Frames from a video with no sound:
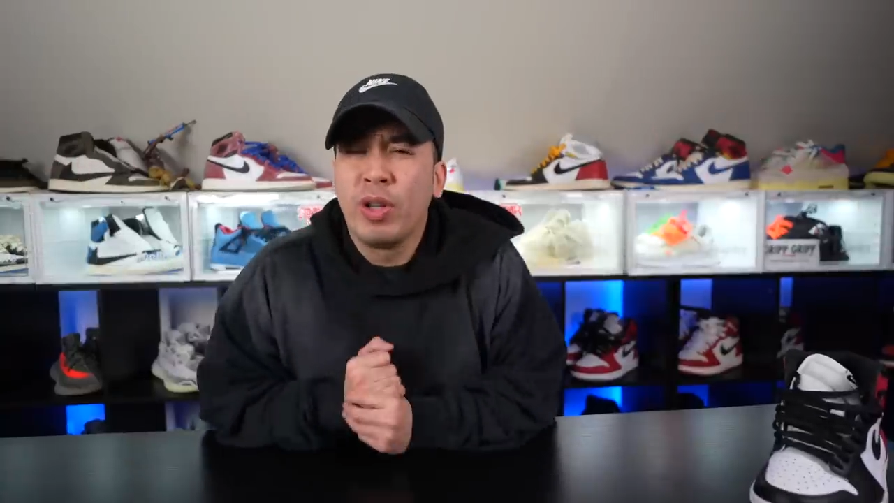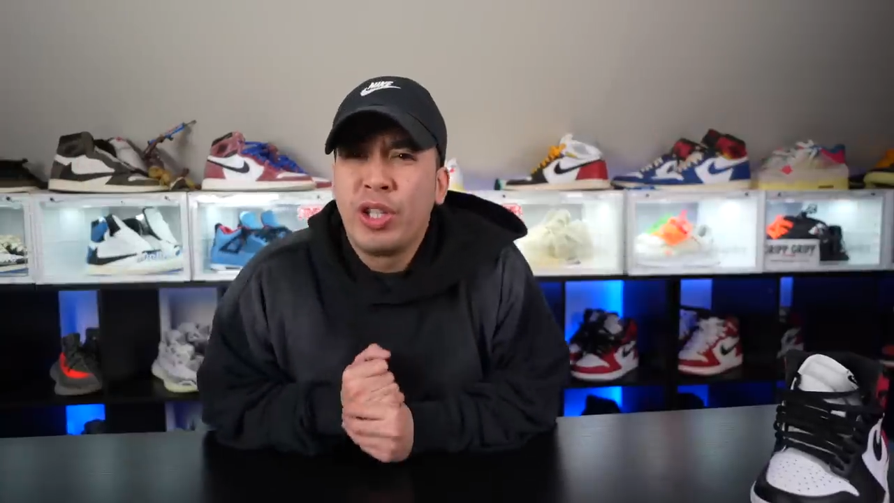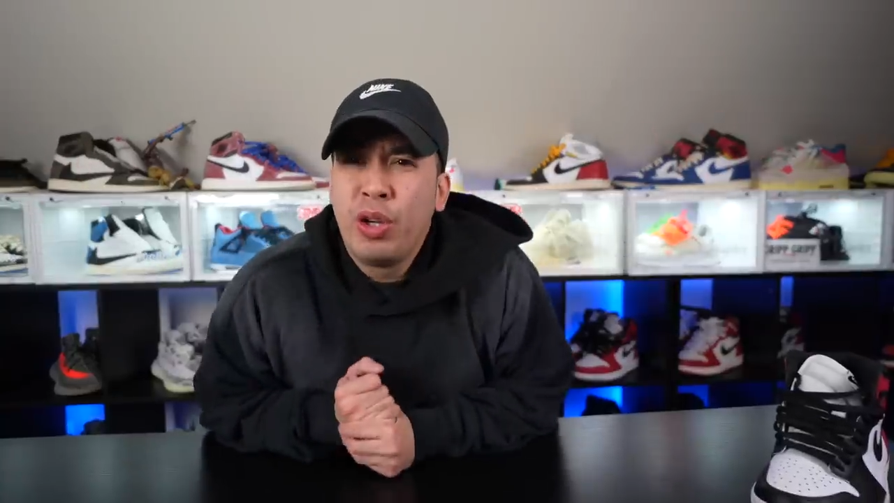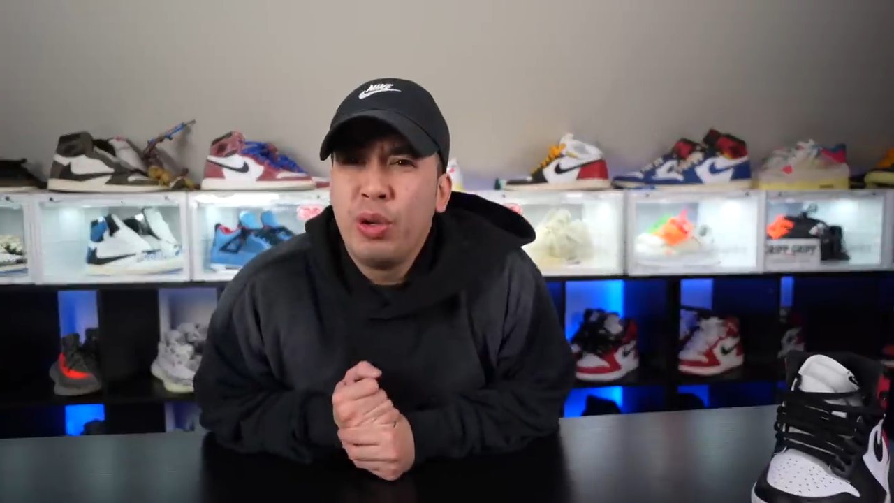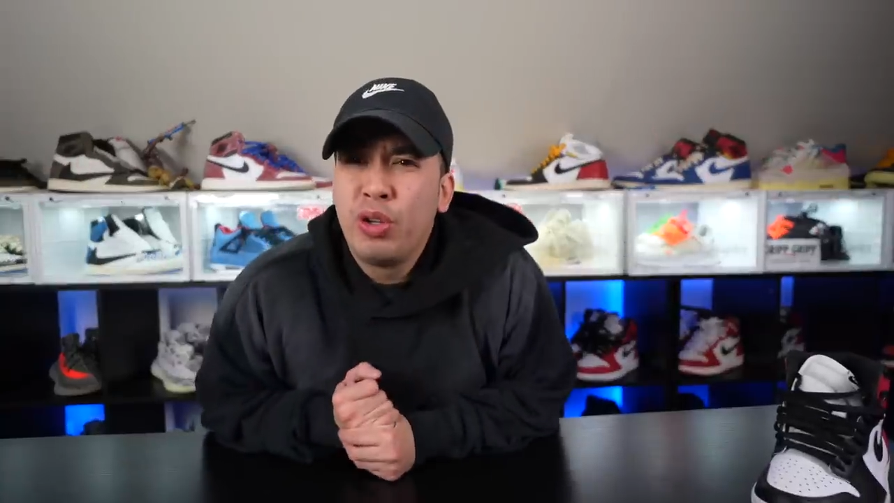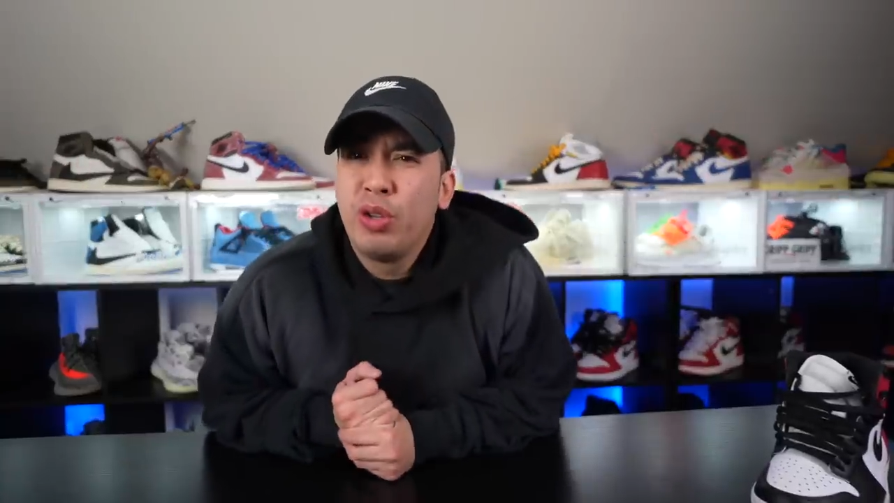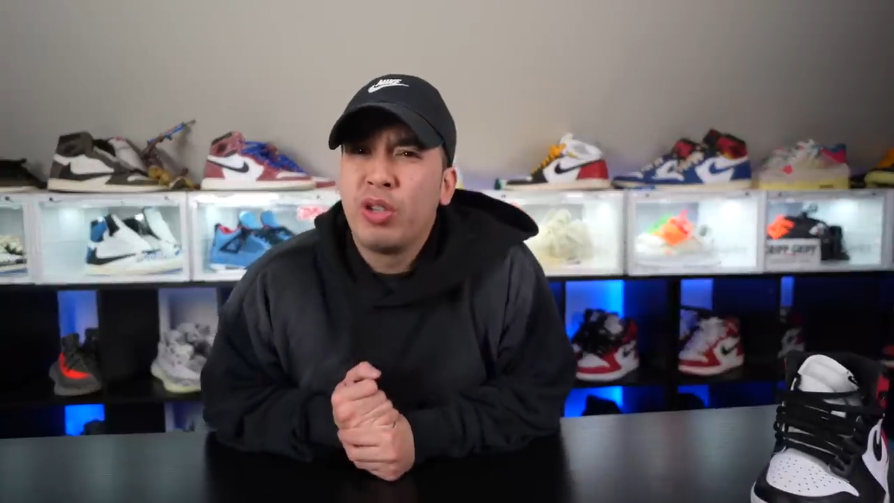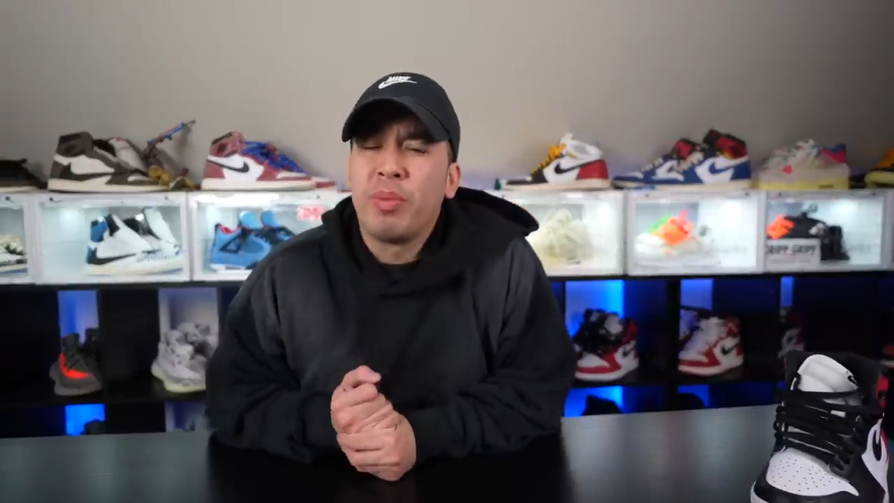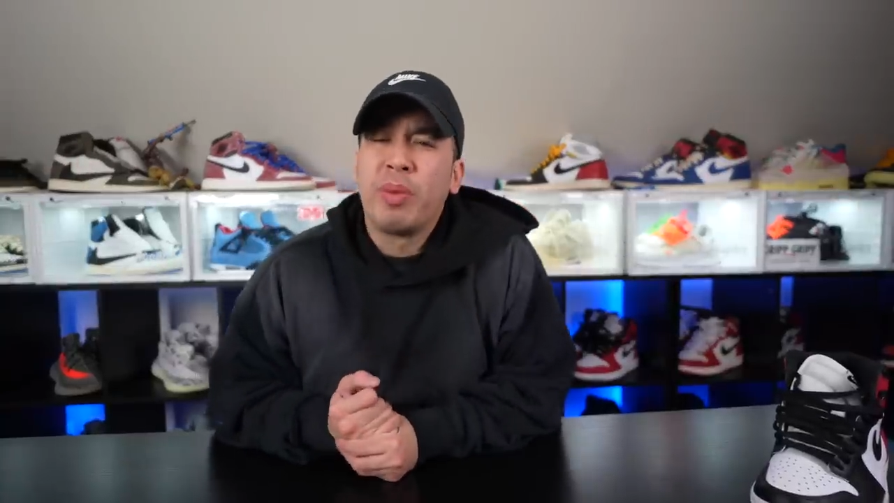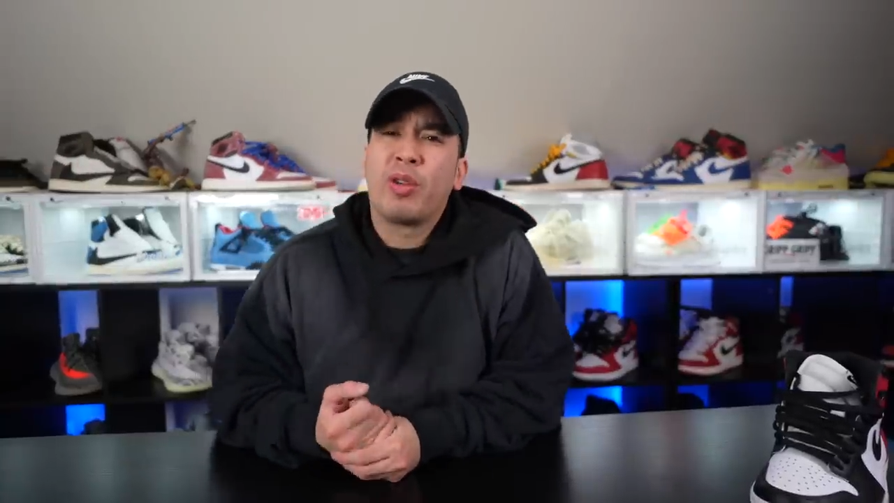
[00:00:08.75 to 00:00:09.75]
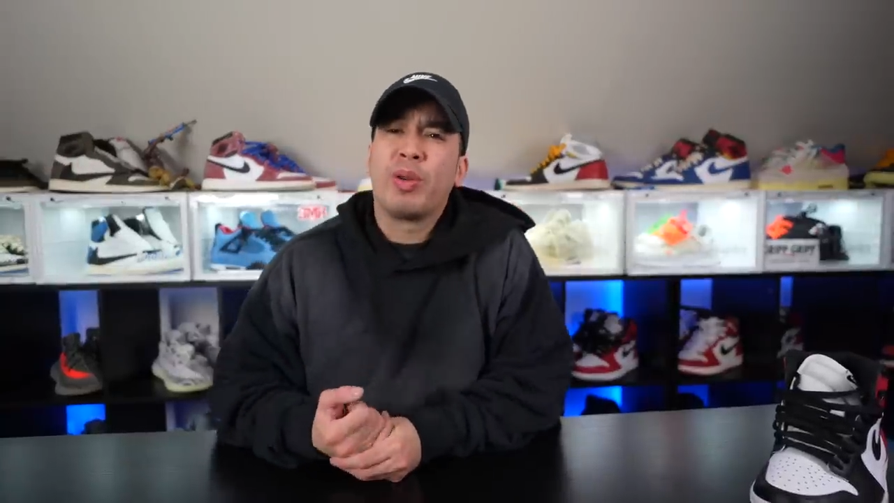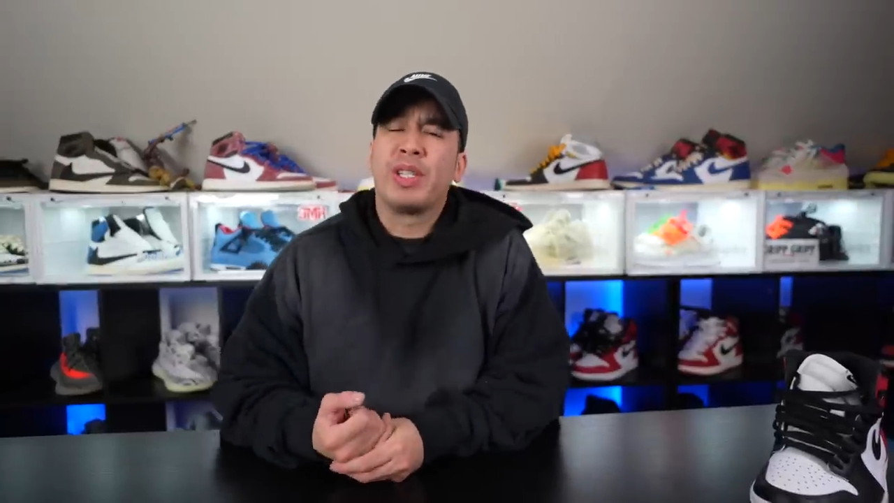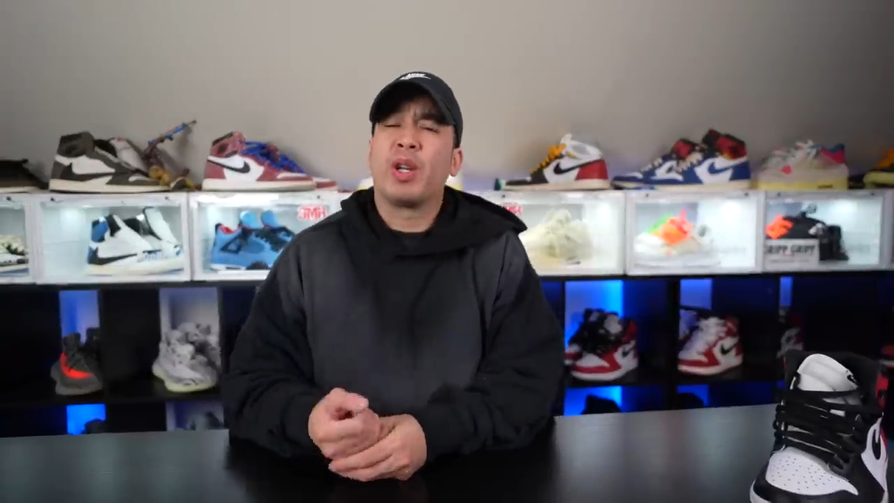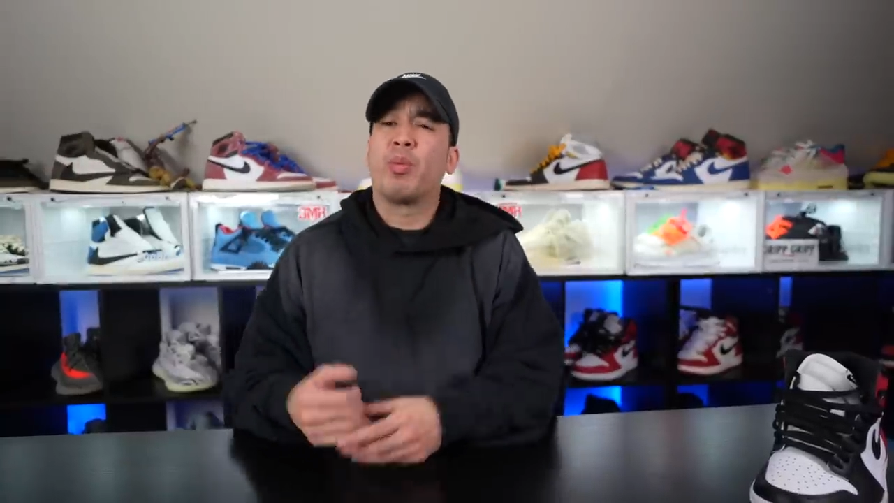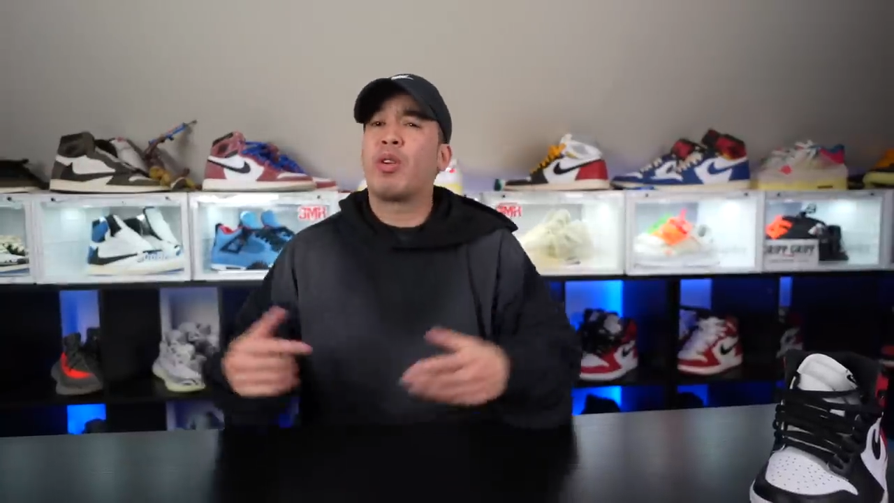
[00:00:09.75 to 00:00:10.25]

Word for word: with you YouTube? Jumpman Chris here.